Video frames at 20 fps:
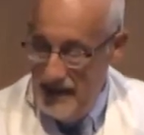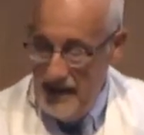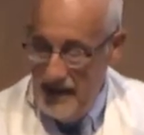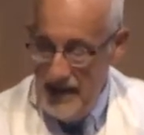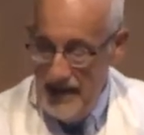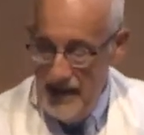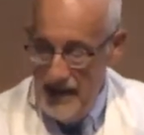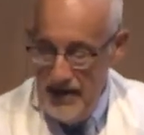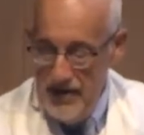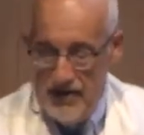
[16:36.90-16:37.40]

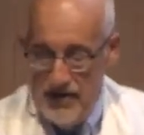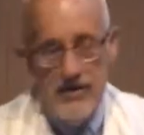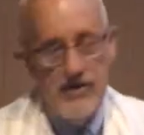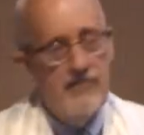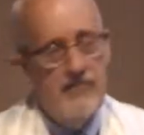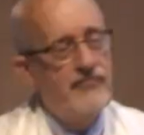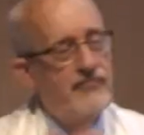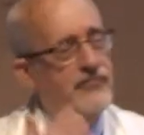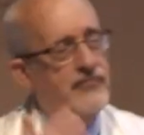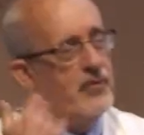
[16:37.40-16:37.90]
he heard
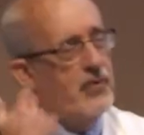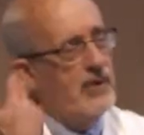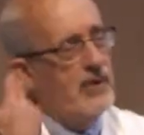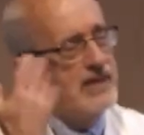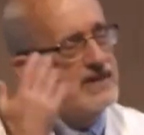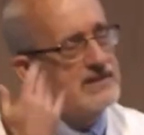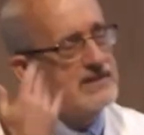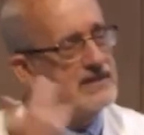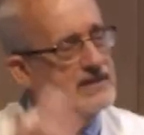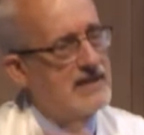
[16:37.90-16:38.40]
a
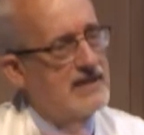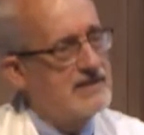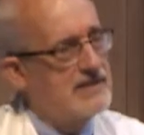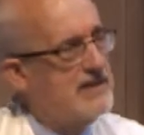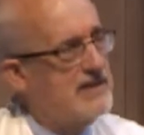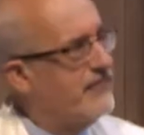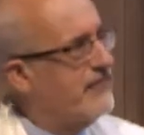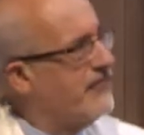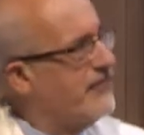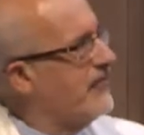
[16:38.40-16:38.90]
voice as if
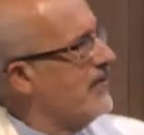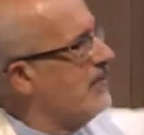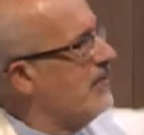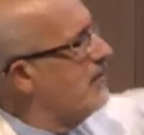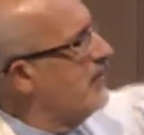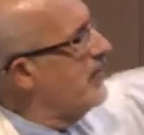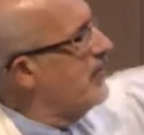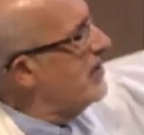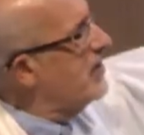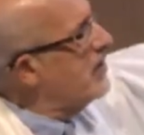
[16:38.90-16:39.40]
from
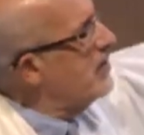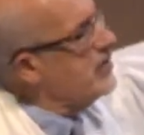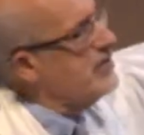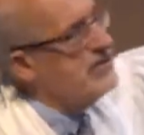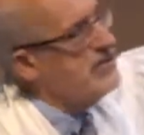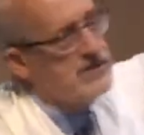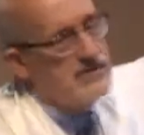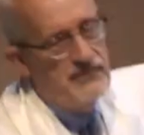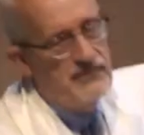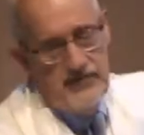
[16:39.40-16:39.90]
the
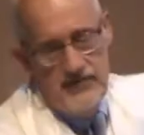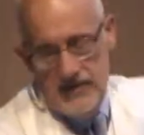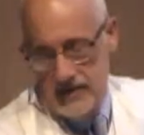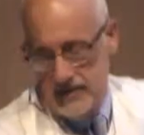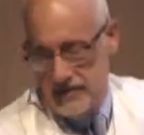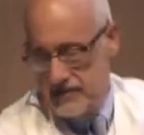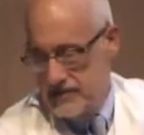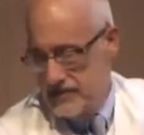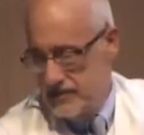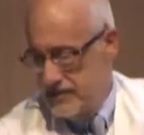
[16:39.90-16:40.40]
crucifix
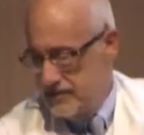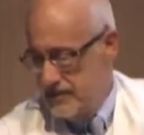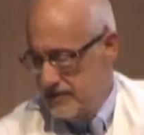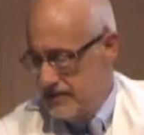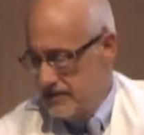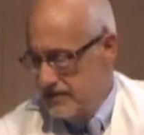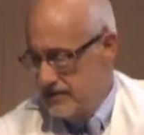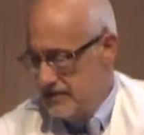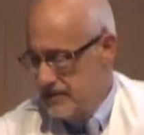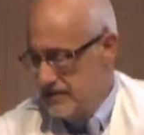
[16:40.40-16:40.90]

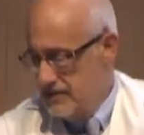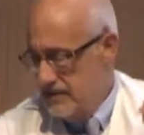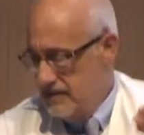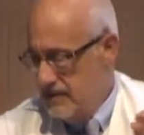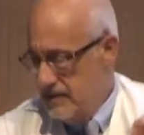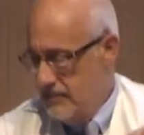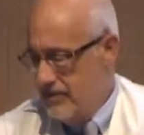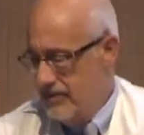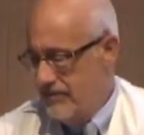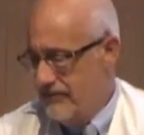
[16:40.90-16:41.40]

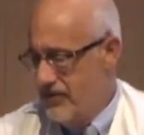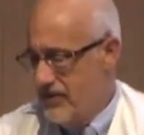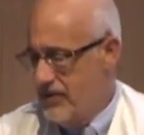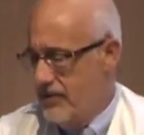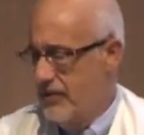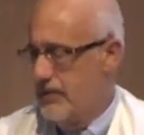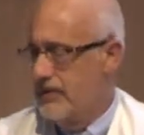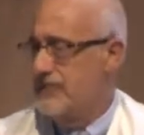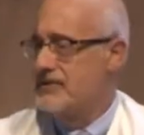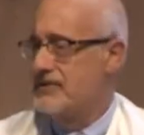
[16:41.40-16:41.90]
above the
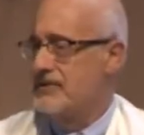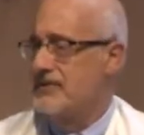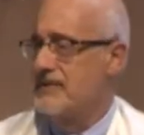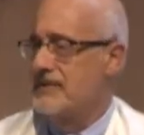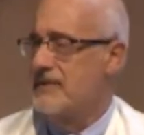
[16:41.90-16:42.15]
altar.